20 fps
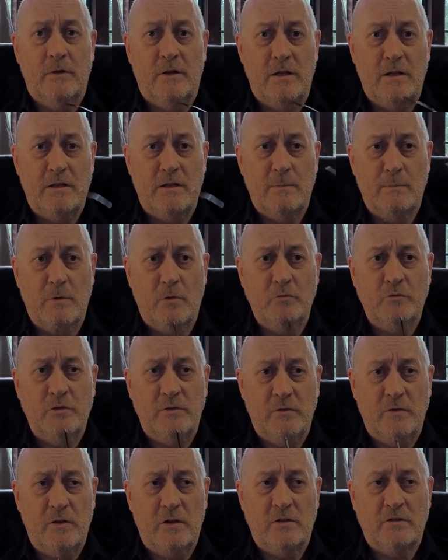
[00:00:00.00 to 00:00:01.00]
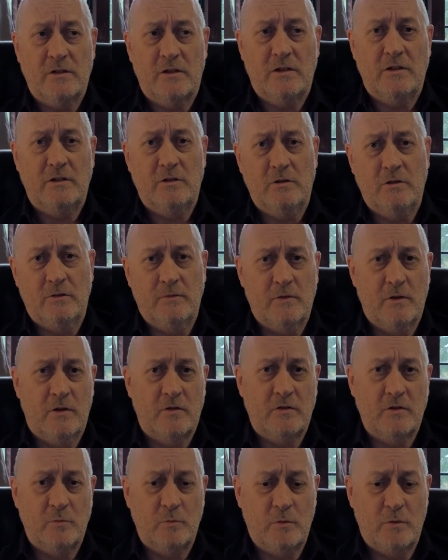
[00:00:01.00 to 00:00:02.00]
in the multiverse and the
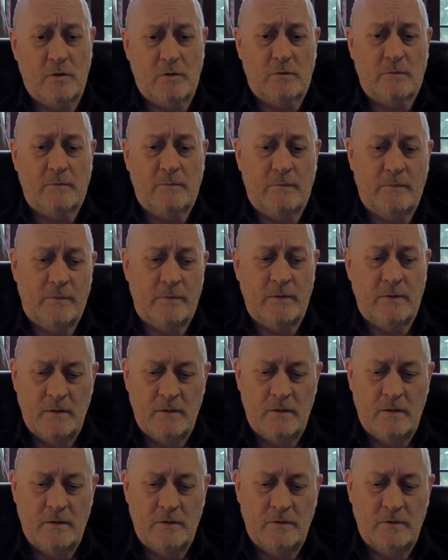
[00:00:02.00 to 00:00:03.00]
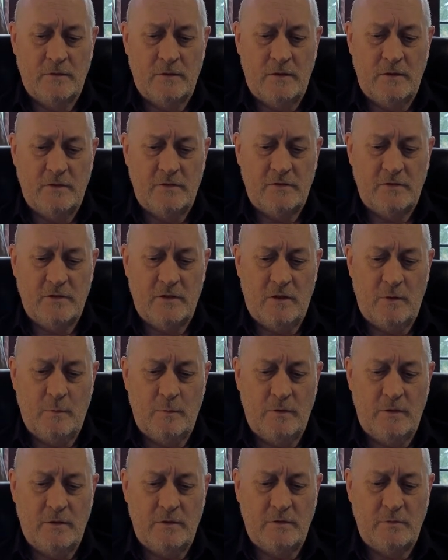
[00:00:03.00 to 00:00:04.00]
universe as well. So let's start
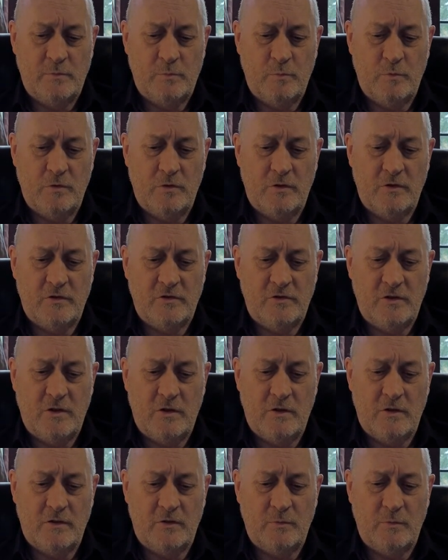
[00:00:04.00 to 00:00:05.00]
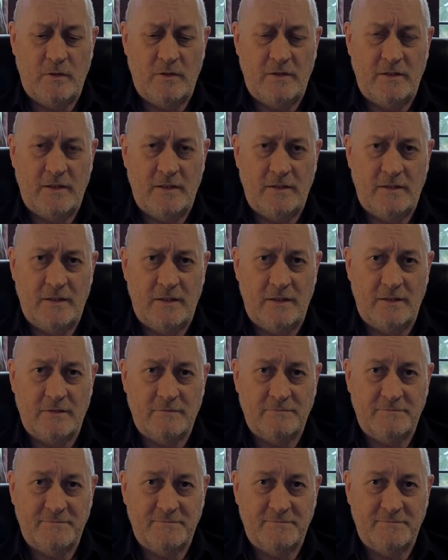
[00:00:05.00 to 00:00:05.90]
with them. We're going to start at 2018.